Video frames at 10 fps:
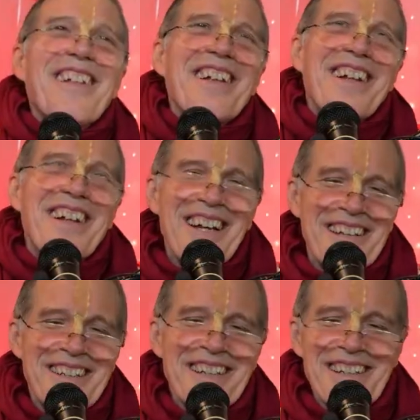And
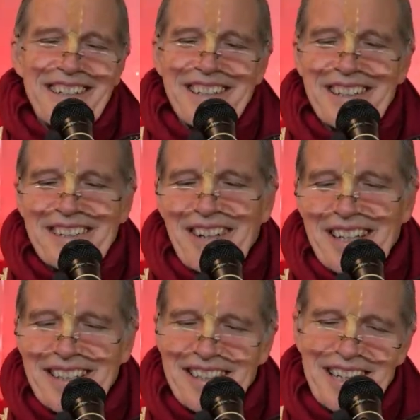uh, this way
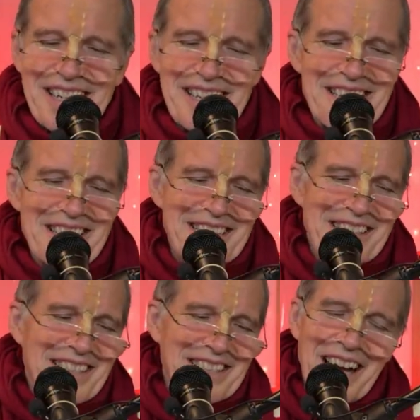there is
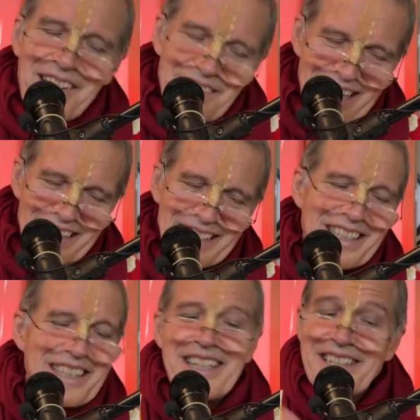uh, directly
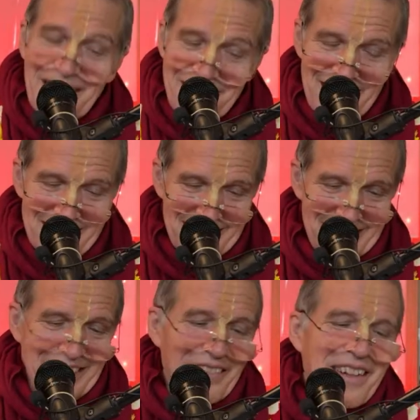and
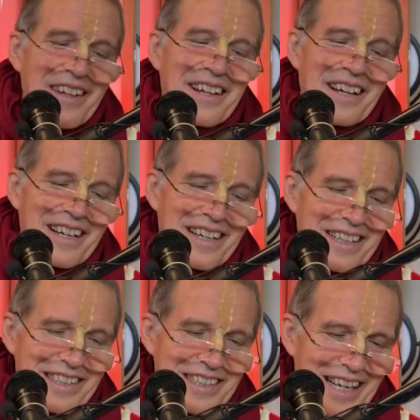indirectly uh,
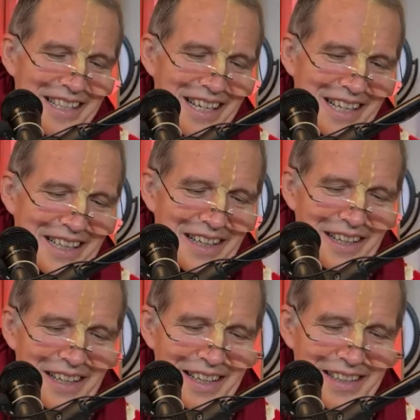chanting
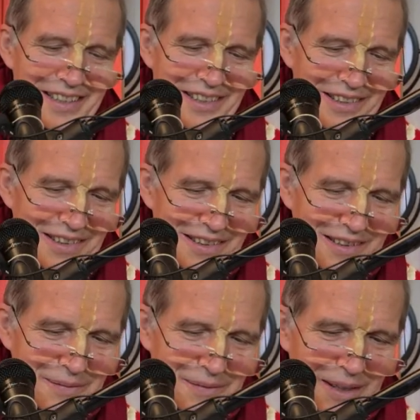and so on.
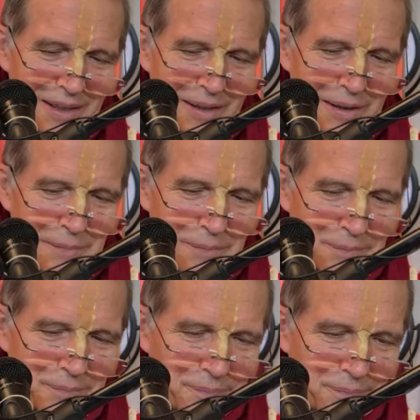
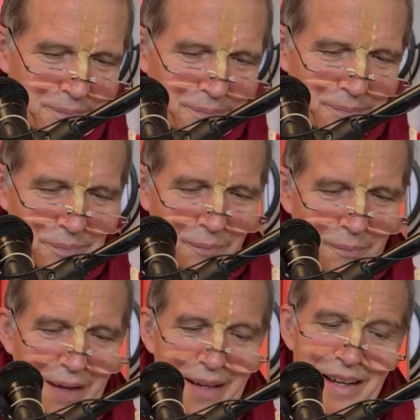Mm-hmm.
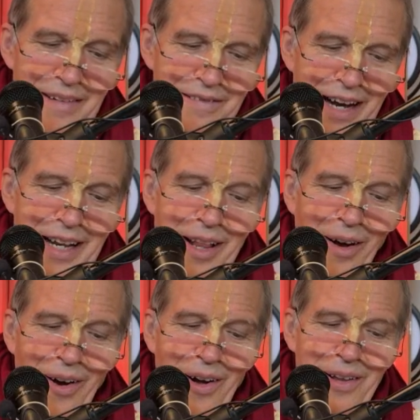While
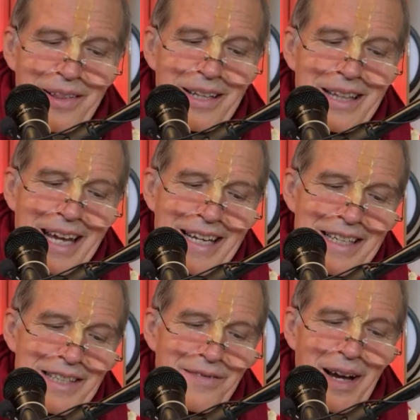all the
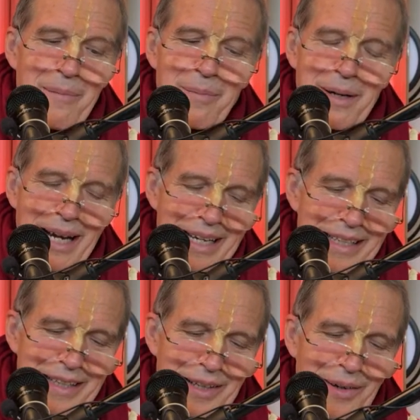ladies
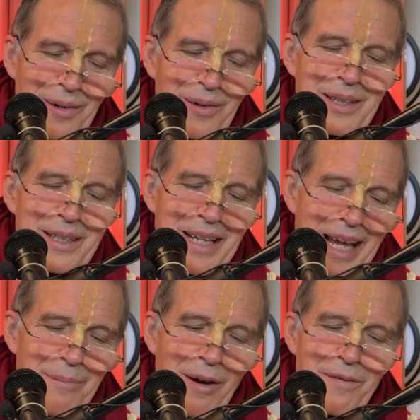vibrated the holy
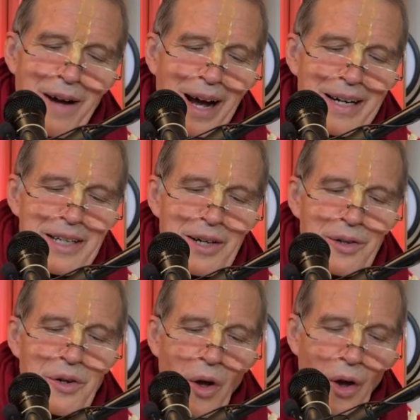name of Hari
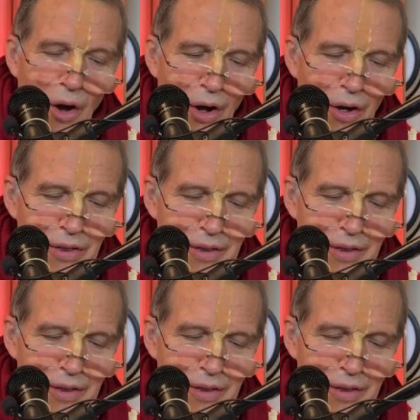on earth,